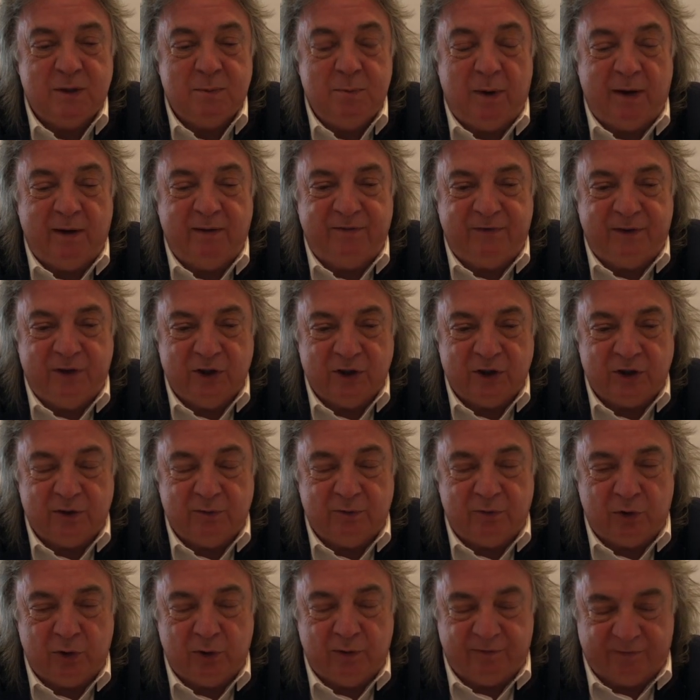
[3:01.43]
my first of
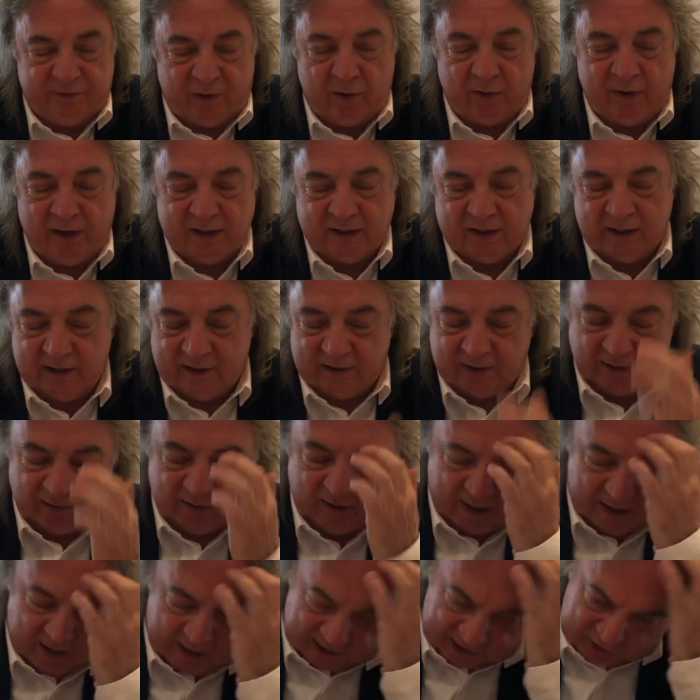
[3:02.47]
two forays into the
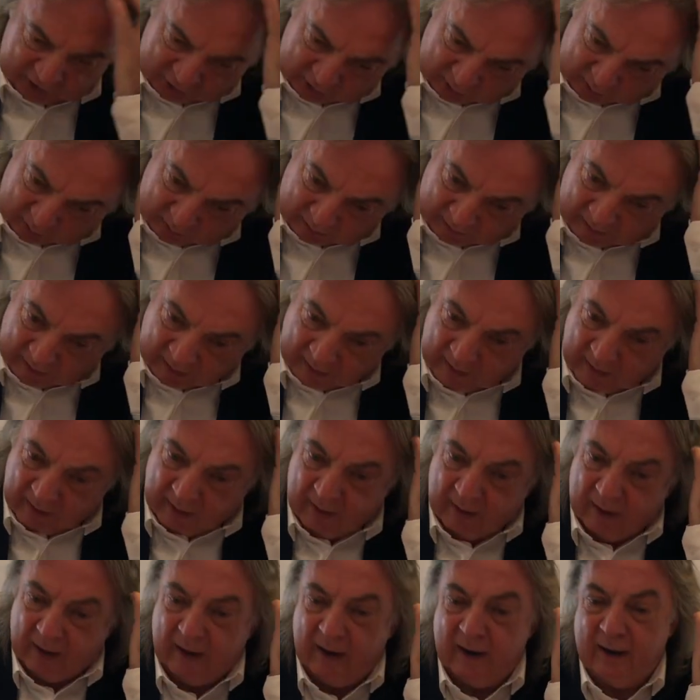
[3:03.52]
Grand National,
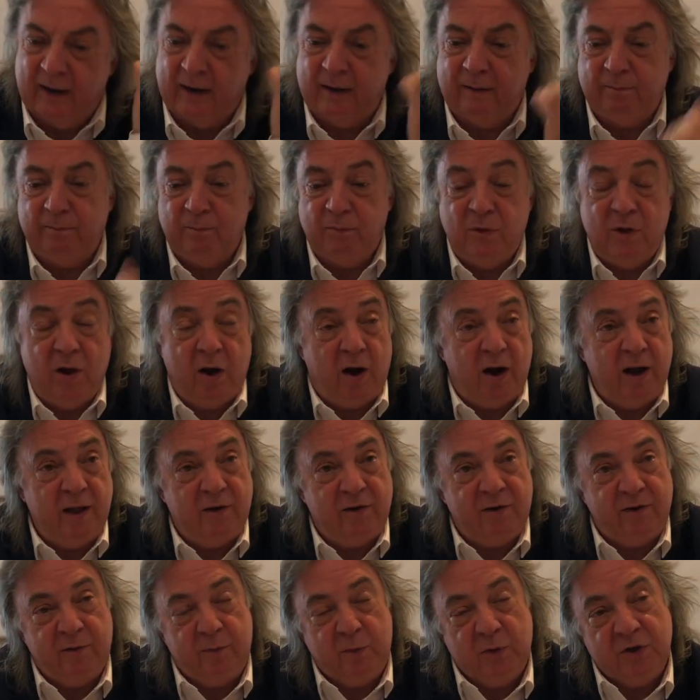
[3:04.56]

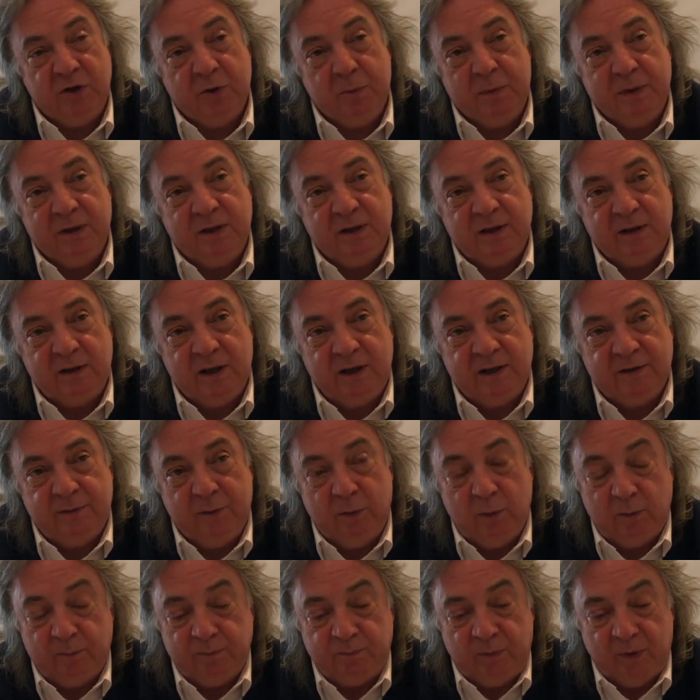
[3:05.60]
neither of which have been
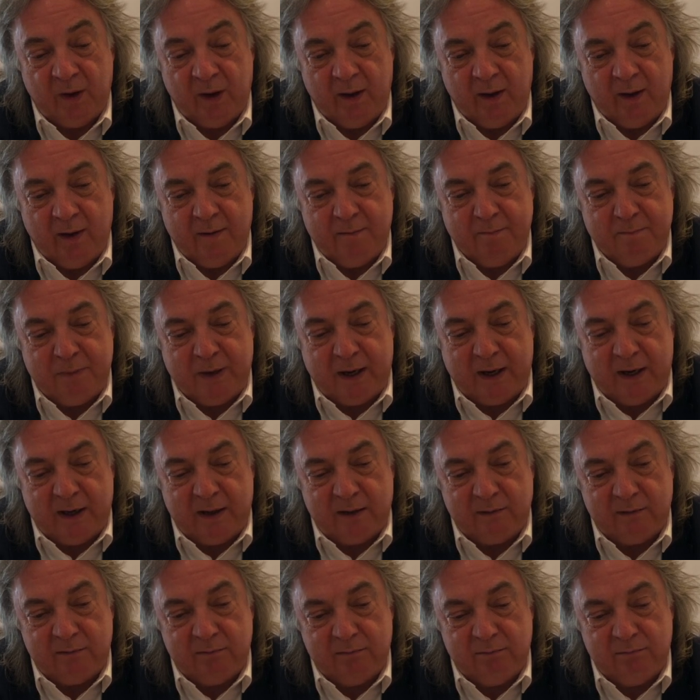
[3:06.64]
successful,
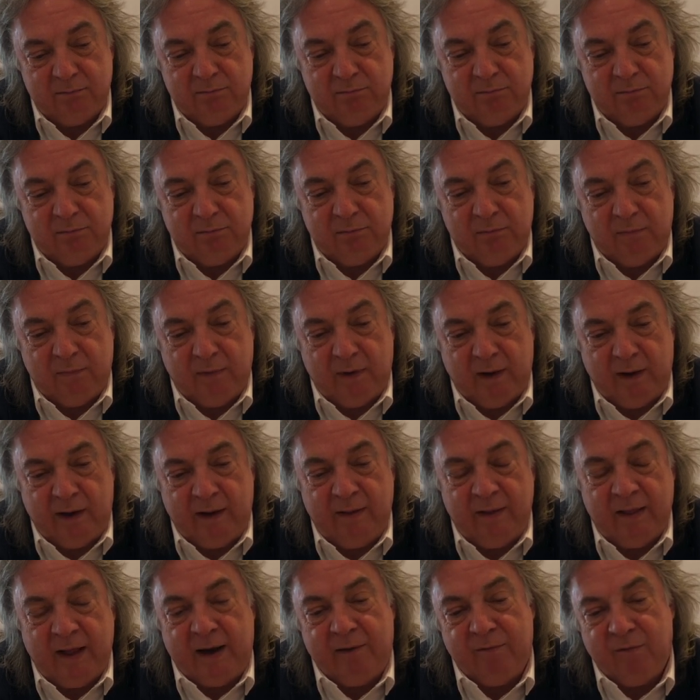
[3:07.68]
but
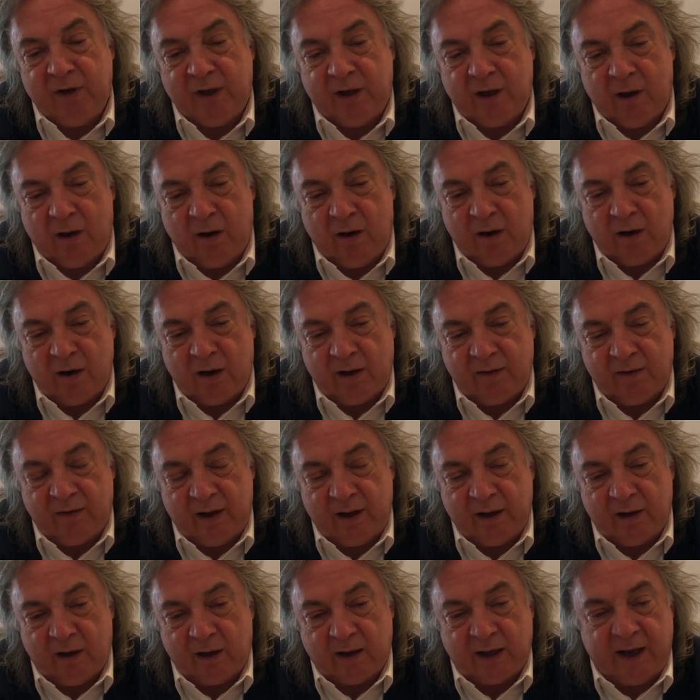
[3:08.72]
in that regard I
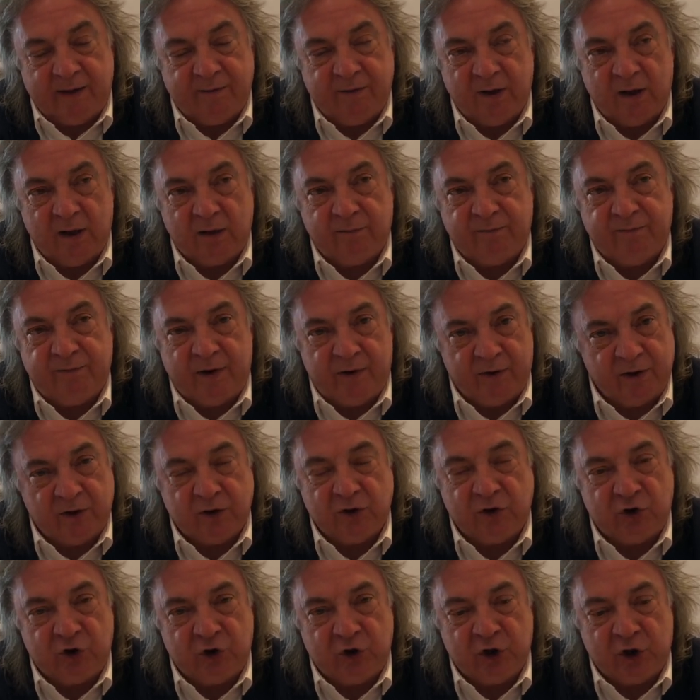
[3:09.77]
think I gave it a very
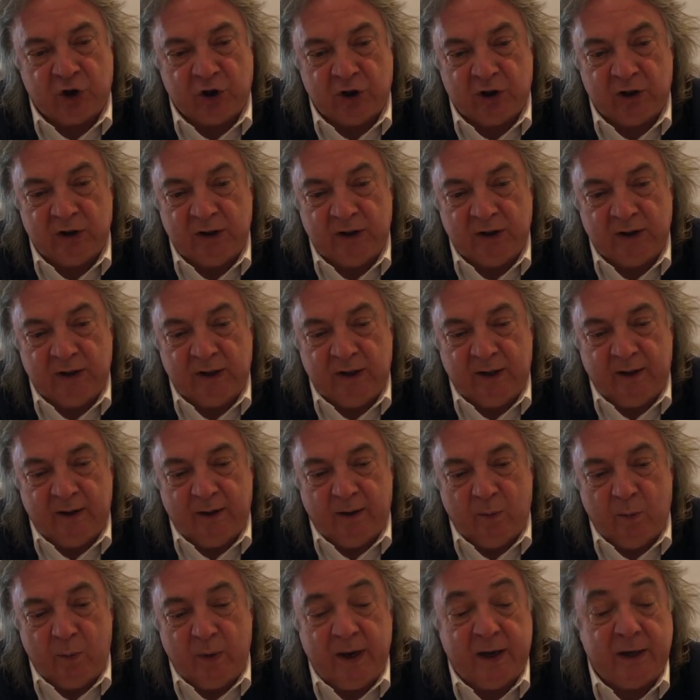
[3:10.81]
good shot.
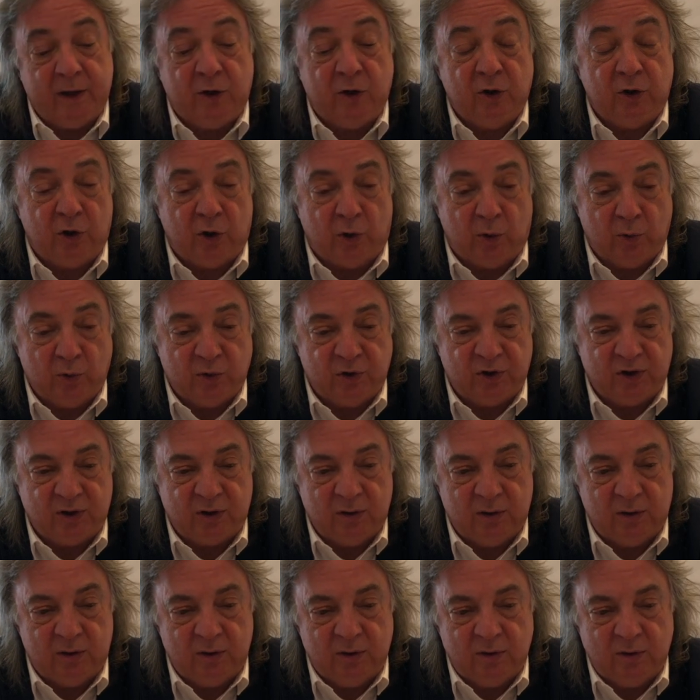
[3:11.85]
We had a good horse,
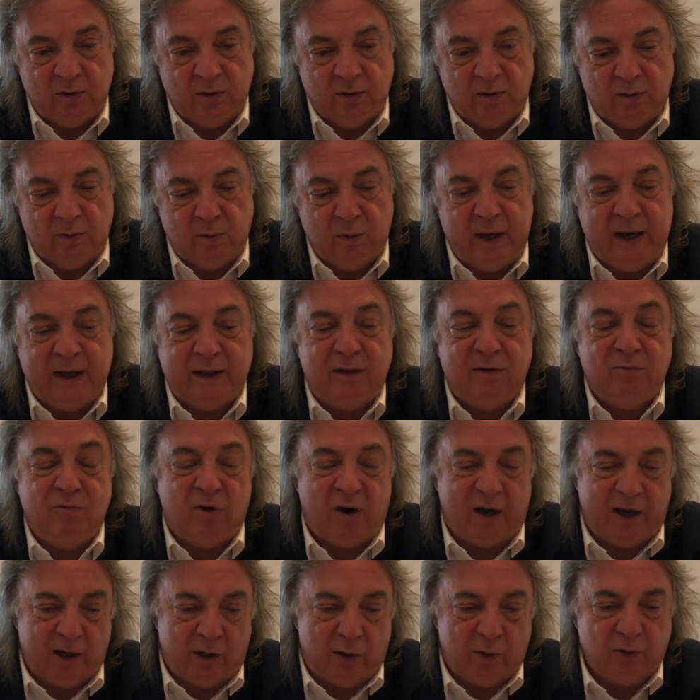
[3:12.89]
we had the
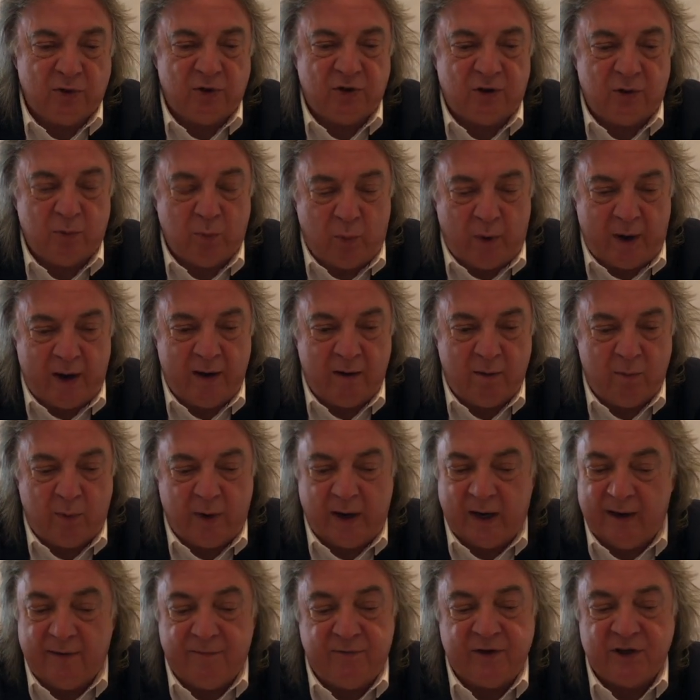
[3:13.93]
right horse to win, we
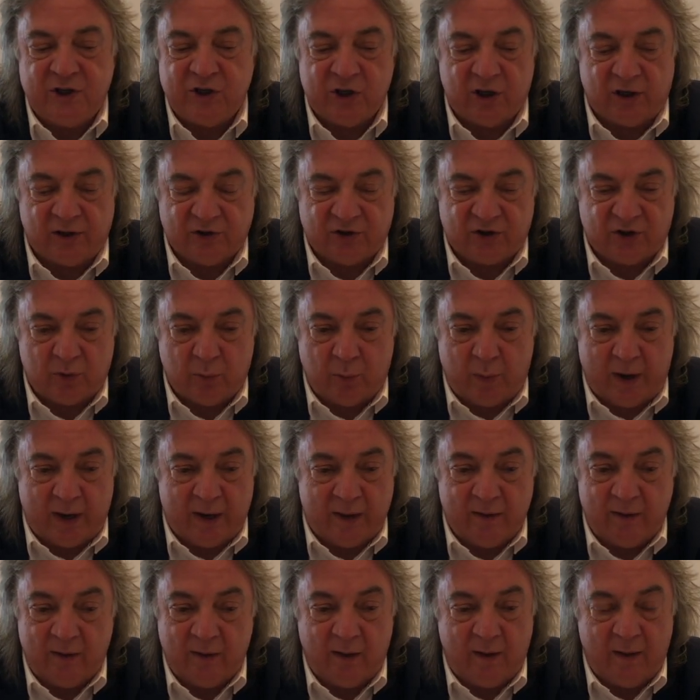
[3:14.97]
had every chance to
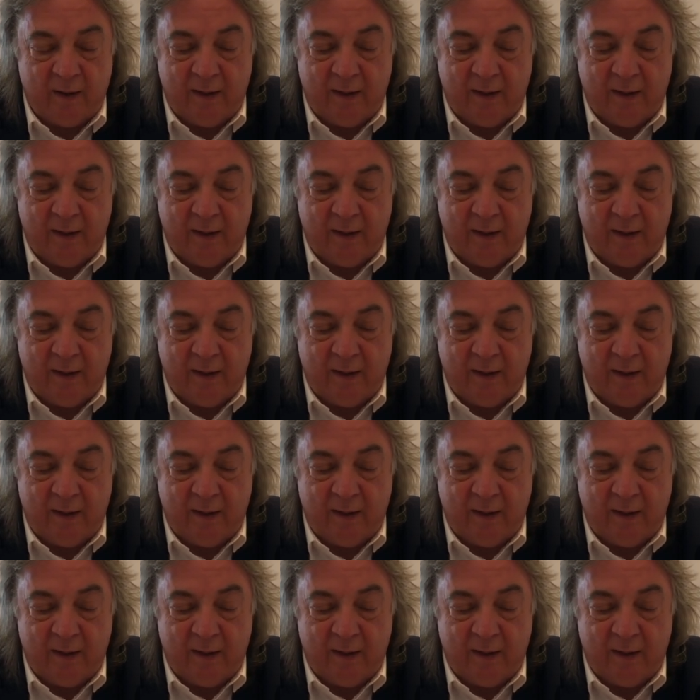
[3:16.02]
win.